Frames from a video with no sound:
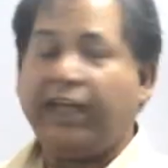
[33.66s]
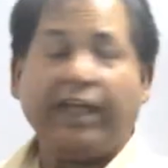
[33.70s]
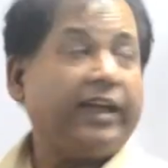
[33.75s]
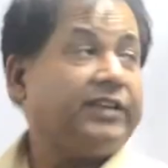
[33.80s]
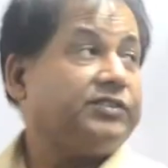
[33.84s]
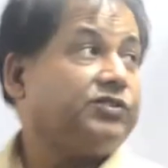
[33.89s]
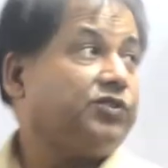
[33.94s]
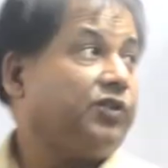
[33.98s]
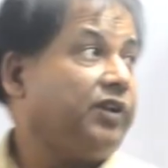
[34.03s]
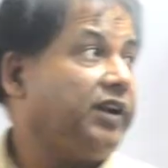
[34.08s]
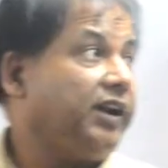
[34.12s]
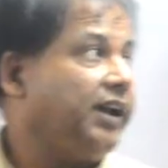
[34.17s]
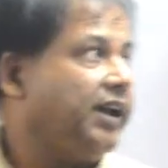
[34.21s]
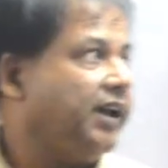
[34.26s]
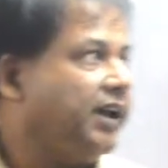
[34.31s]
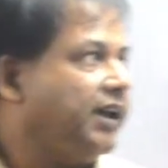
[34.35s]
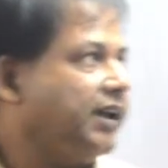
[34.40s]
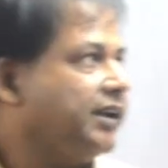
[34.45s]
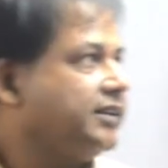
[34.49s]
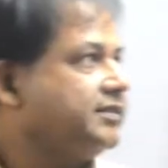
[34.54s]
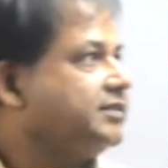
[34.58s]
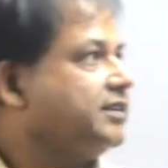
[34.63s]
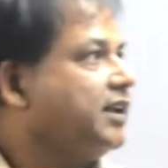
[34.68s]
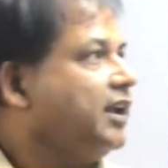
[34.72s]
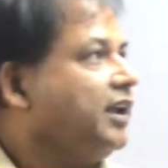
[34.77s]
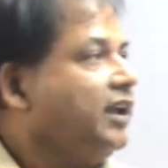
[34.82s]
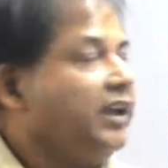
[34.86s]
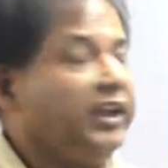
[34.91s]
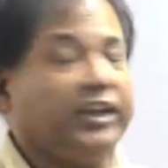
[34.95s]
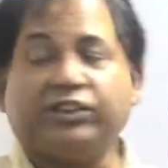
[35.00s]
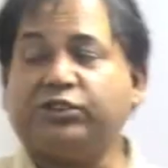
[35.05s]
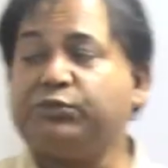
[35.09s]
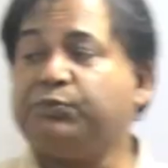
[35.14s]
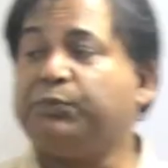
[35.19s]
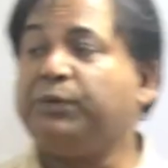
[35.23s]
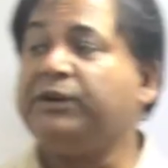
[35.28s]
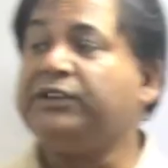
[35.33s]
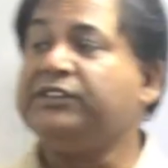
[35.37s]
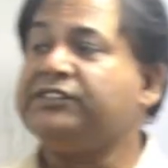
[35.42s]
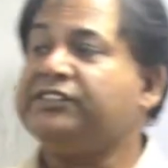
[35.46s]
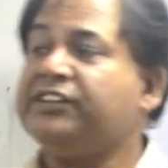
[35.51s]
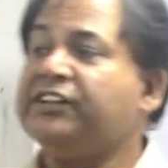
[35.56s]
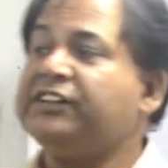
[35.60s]
as well as
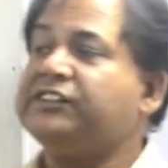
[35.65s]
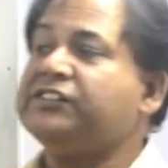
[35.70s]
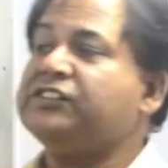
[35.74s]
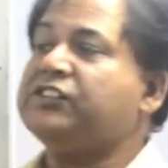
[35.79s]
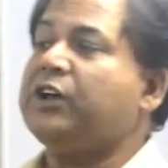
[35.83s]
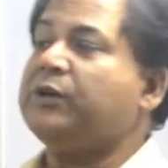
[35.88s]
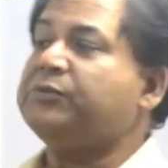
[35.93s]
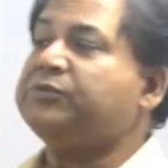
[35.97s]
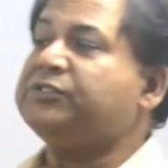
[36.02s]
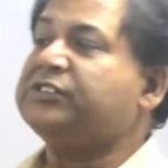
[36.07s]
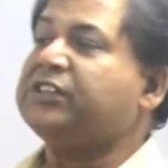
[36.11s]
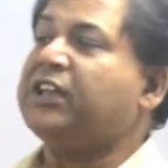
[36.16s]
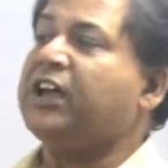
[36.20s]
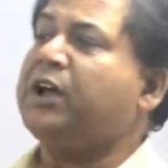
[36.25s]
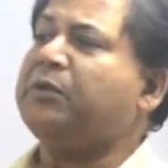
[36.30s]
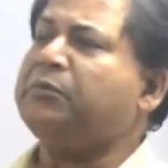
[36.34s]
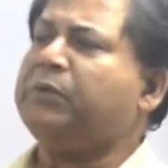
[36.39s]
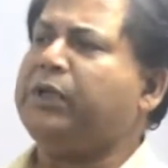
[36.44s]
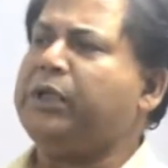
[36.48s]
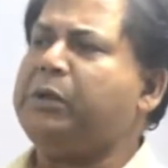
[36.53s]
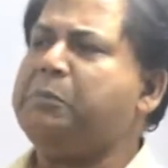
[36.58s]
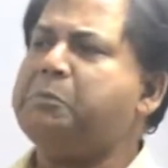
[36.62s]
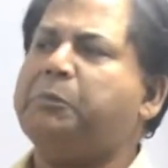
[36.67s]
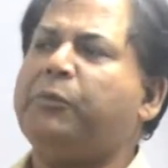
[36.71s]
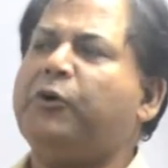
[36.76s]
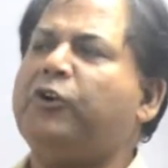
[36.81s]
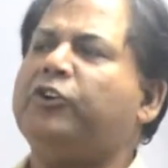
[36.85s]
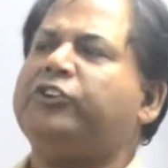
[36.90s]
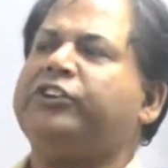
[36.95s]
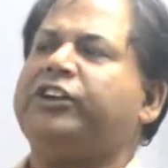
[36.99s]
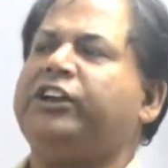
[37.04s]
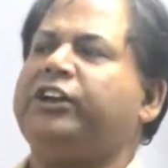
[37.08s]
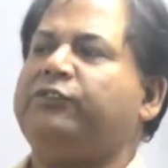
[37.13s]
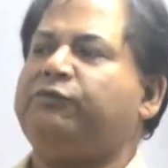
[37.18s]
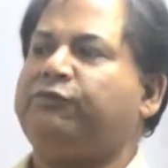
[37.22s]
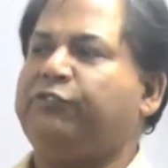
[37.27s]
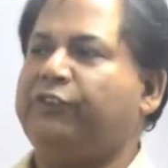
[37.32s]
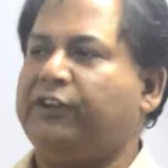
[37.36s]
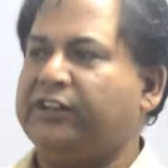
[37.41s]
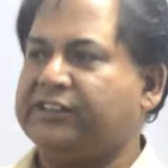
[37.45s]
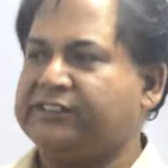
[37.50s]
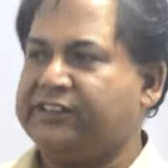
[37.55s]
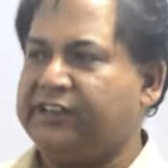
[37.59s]
expansions of some important
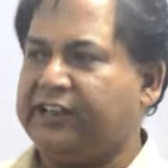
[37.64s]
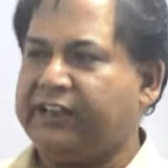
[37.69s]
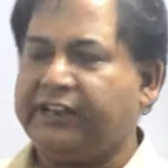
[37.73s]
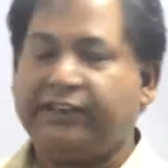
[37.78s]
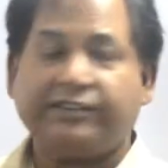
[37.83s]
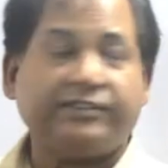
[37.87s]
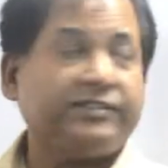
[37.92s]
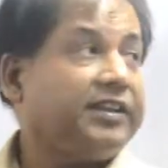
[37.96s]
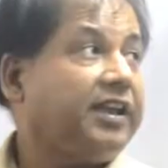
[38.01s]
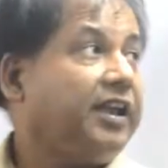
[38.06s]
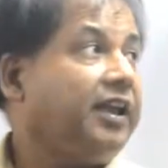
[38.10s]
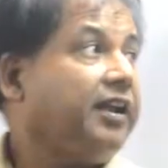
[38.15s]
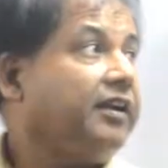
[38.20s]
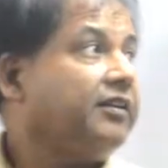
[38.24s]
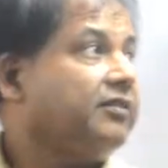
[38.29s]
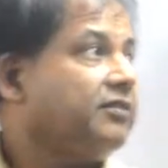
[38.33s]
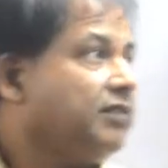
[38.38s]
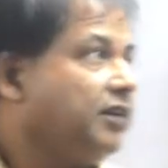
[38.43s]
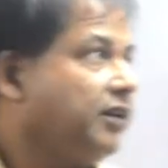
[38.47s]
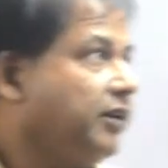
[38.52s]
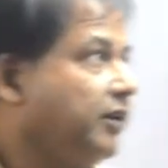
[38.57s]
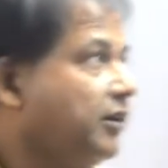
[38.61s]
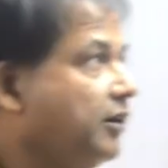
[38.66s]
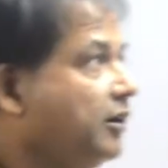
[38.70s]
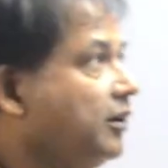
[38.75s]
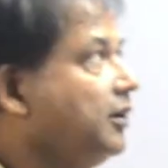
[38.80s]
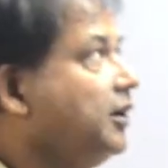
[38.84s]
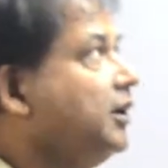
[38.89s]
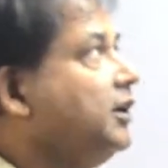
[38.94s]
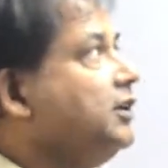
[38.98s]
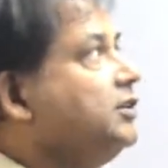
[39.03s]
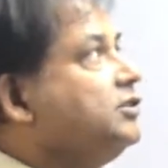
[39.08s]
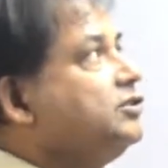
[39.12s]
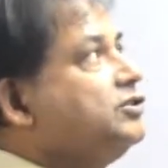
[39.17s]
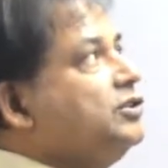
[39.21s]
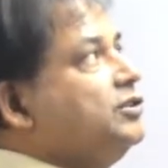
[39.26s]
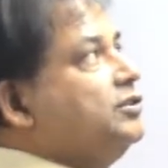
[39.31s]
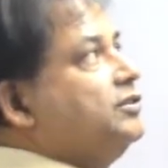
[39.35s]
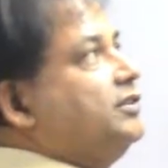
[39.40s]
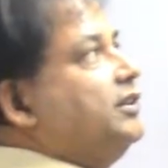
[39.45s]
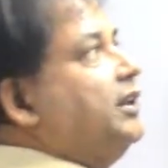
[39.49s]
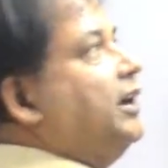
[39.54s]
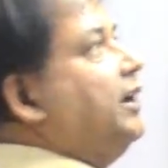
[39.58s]
functions. Clear? So,
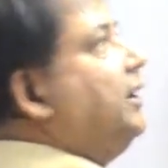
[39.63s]
the